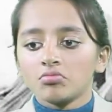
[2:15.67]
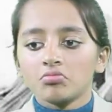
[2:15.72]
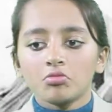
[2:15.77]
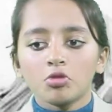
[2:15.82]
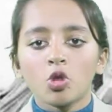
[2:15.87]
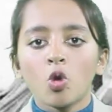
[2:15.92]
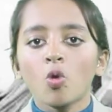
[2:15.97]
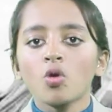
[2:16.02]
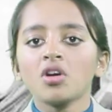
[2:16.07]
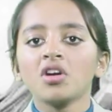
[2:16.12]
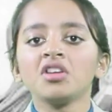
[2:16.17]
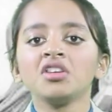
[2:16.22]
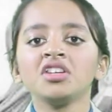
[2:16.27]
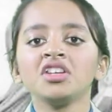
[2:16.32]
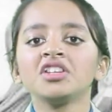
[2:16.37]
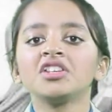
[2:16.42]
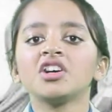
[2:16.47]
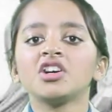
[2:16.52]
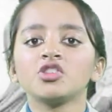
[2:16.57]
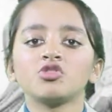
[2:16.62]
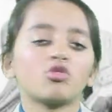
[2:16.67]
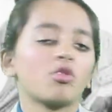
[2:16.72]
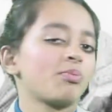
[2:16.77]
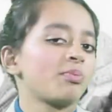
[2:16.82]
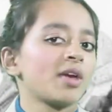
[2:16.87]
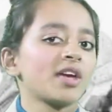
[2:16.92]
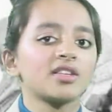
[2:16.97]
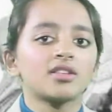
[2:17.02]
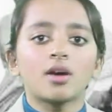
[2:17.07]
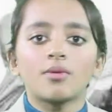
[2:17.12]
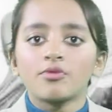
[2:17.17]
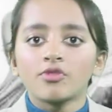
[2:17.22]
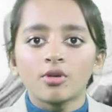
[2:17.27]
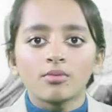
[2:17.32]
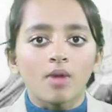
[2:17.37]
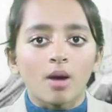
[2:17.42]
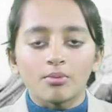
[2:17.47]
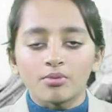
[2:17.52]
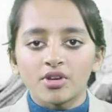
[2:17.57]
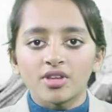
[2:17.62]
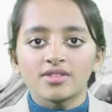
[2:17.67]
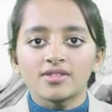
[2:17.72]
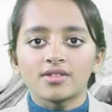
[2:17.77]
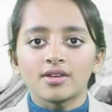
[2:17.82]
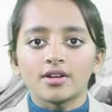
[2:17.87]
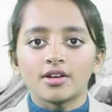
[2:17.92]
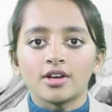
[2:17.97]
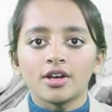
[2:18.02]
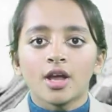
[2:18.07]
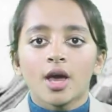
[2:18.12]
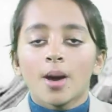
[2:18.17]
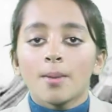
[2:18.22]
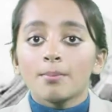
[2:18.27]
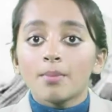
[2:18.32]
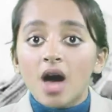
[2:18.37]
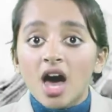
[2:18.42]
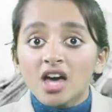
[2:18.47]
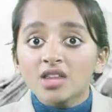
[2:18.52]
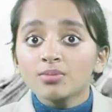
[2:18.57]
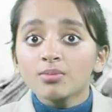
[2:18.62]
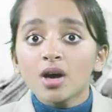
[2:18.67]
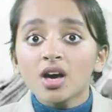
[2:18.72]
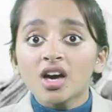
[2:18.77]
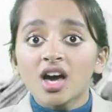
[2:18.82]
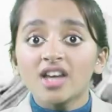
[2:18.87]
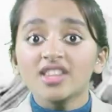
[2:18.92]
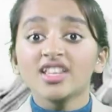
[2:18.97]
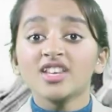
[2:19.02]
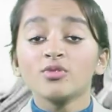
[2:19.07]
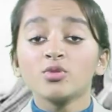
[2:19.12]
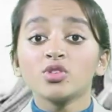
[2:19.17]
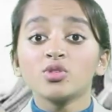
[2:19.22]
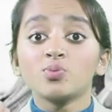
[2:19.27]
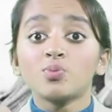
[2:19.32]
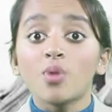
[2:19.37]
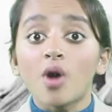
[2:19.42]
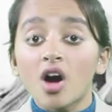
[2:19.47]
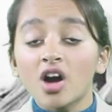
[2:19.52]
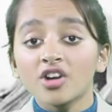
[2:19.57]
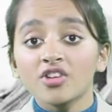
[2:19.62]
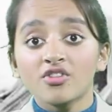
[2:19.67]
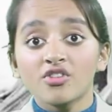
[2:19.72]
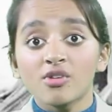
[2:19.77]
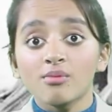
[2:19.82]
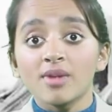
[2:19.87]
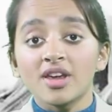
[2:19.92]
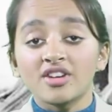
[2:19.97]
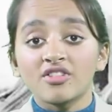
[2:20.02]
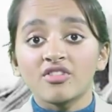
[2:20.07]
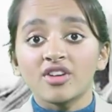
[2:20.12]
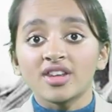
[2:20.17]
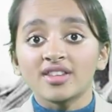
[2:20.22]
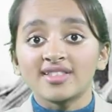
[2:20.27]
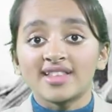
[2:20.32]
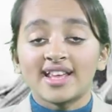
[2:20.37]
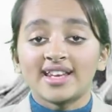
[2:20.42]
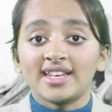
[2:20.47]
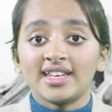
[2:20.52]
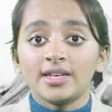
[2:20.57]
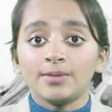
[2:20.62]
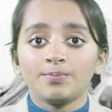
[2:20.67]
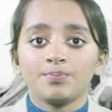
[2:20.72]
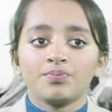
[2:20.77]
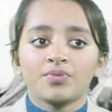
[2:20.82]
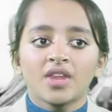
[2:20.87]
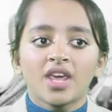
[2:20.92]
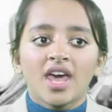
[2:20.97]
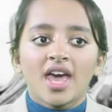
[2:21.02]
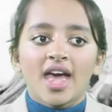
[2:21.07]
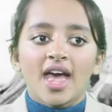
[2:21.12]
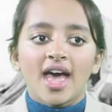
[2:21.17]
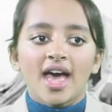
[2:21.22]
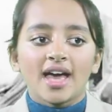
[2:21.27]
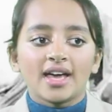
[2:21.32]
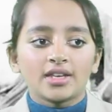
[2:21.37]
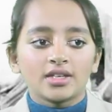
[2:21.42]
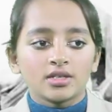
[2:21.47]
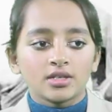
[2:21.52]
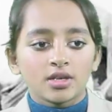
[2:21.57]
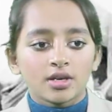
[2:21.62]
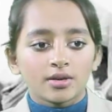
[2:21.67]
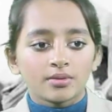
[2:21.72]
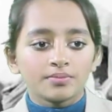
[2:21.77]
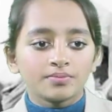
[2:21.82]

Local leaders were picked up from Amritsar. Mahatma Gandhi was barred from entering Delhi, and